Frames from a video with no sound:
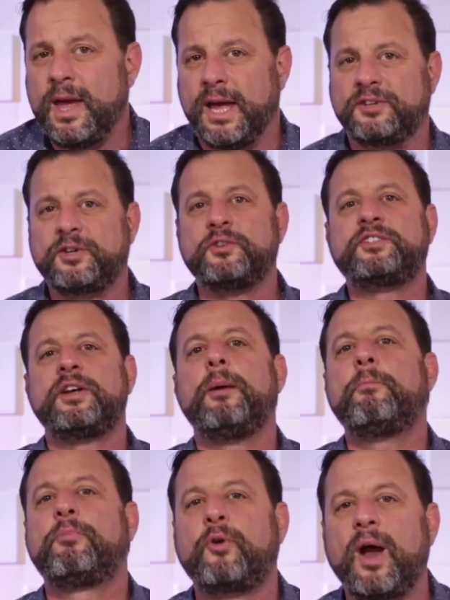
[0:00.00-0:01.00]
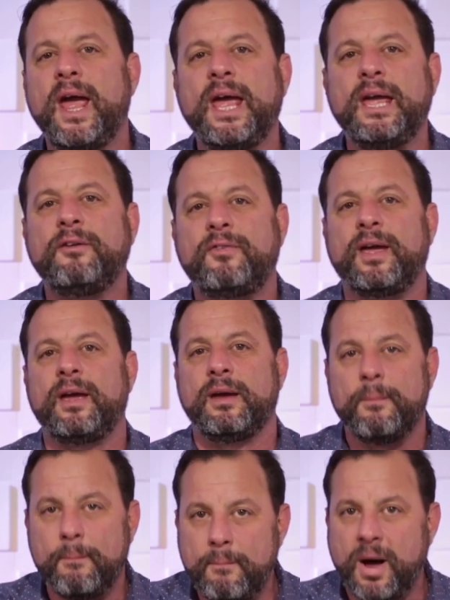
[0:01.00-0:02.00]
And so some brave
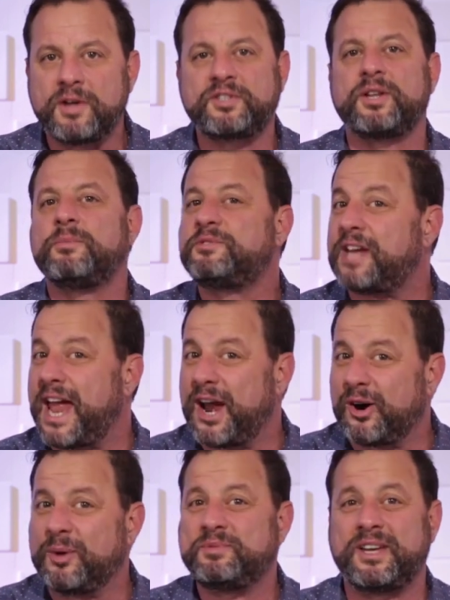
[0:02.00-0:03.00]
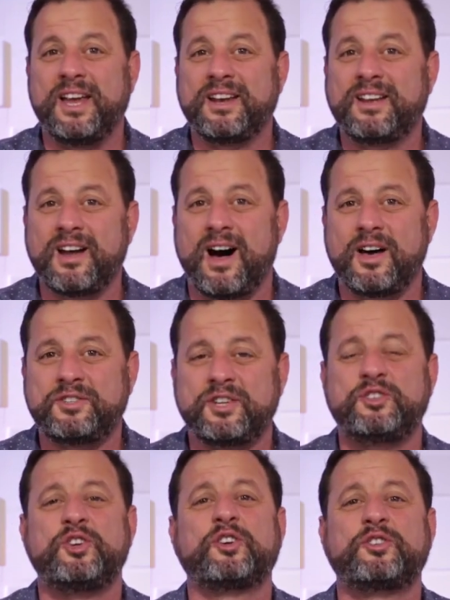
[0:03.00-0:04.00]
Muslims, Arabs in
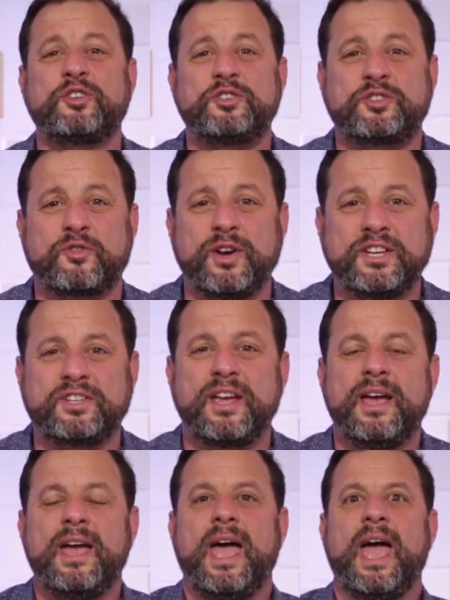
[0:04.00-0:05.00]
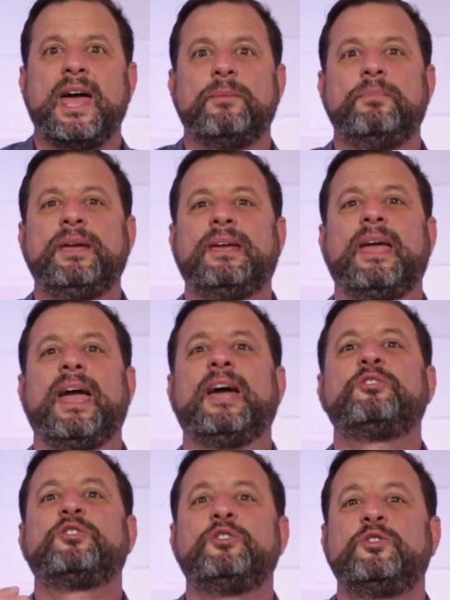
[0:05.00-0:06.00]
Gaza took to the streets and
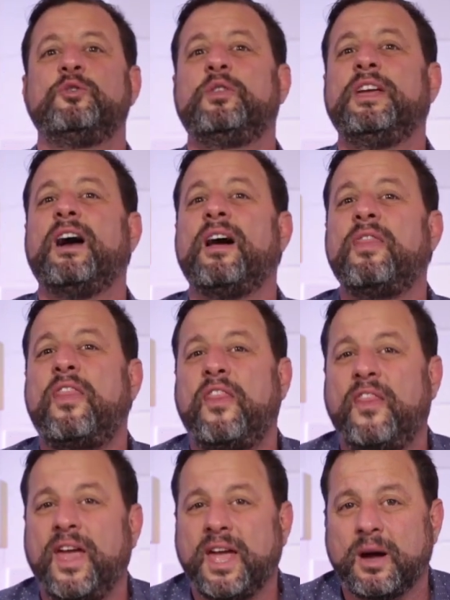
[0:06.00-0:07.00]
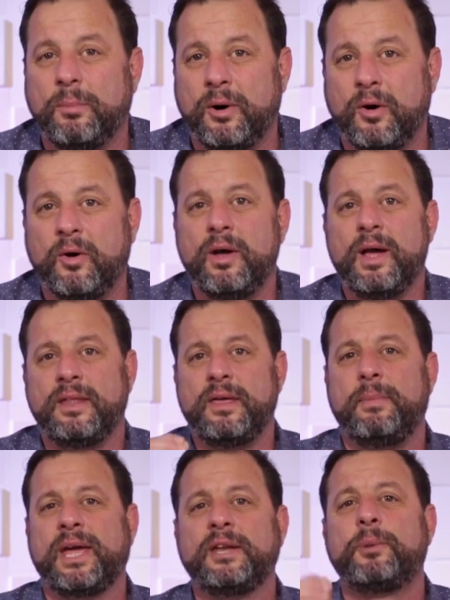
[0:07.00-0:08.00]
began to do the unthinkable.
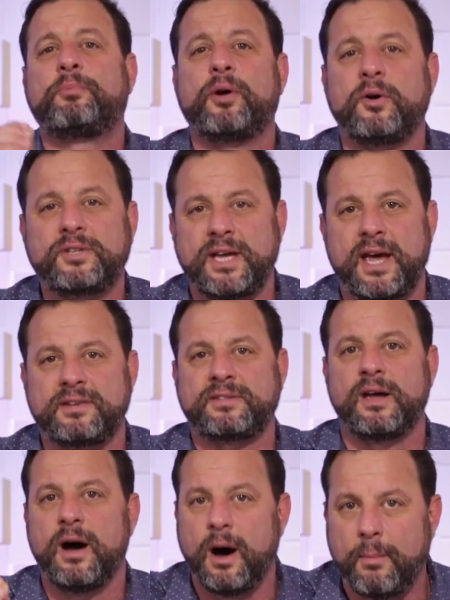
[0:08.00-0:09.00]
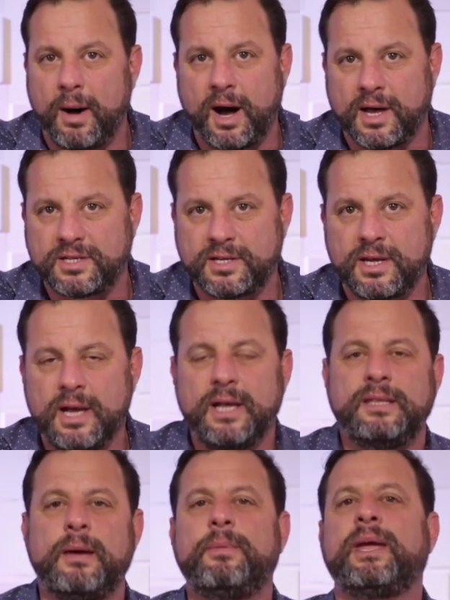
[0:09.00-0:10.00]
They began to protest Hamas.
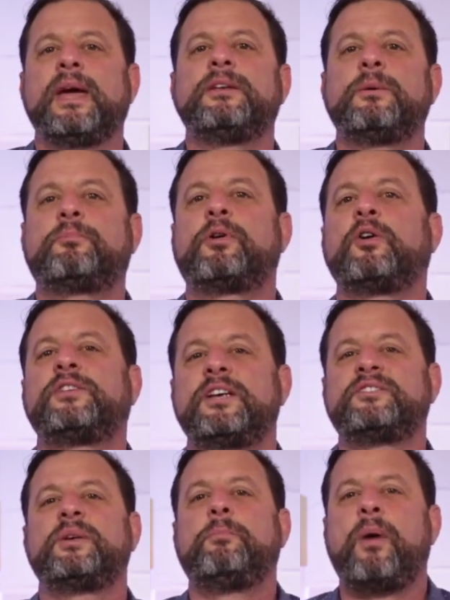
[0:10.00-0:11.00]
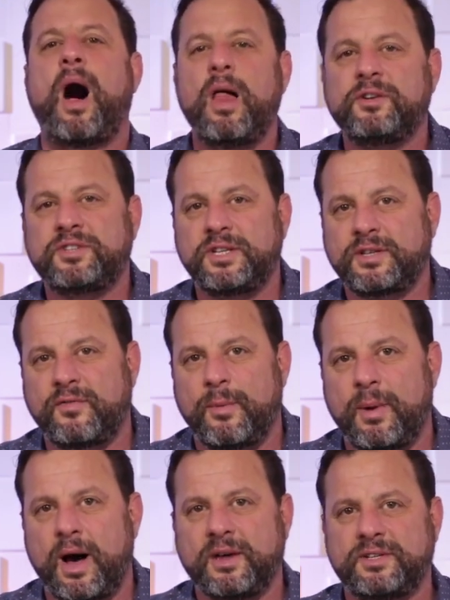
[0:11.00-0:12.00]
They began to protest the policies of
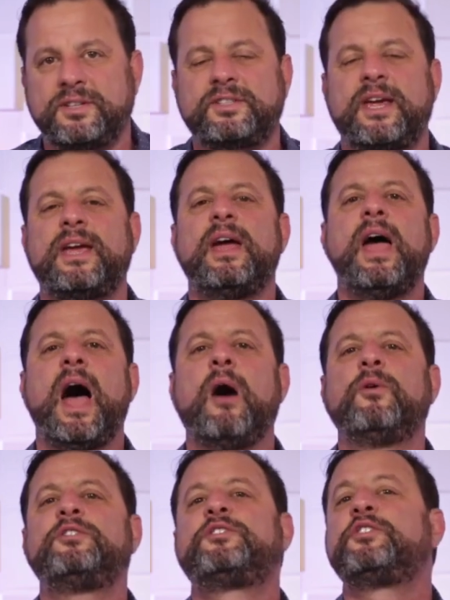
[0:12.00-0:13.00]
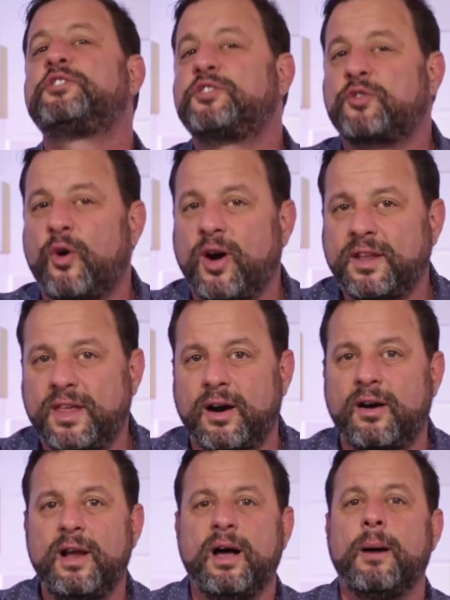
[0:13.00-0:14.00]
Hamas and say how it's destroyed
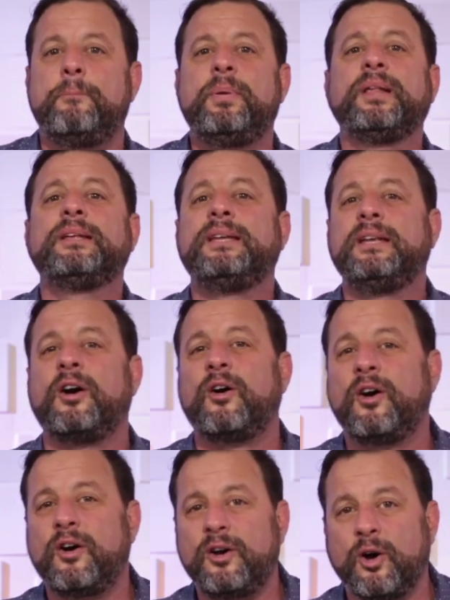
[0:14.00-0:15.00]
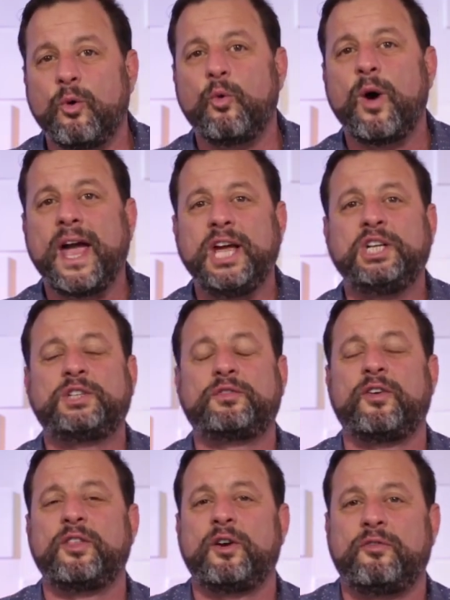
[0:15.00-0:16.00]
their ability to earn a wage
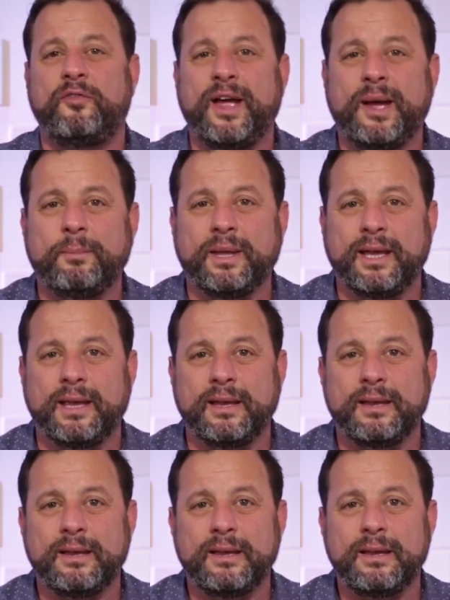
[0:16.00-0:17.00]
for their family.